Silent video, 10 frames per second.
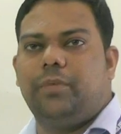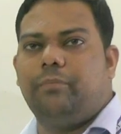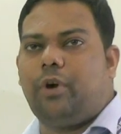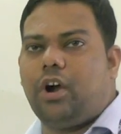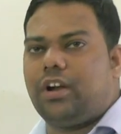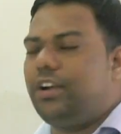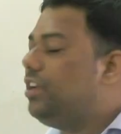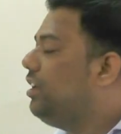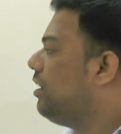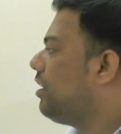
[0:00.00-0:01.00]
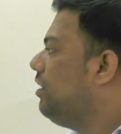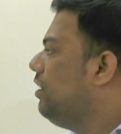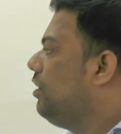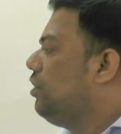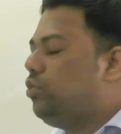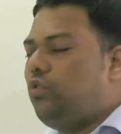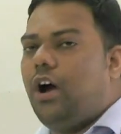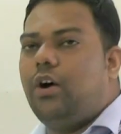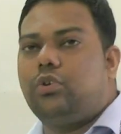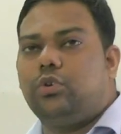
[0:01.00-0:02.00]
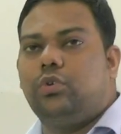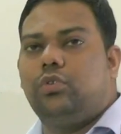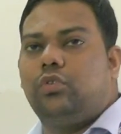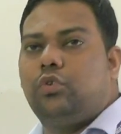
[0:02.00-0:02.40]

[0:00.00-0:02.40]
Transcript: important here. You have to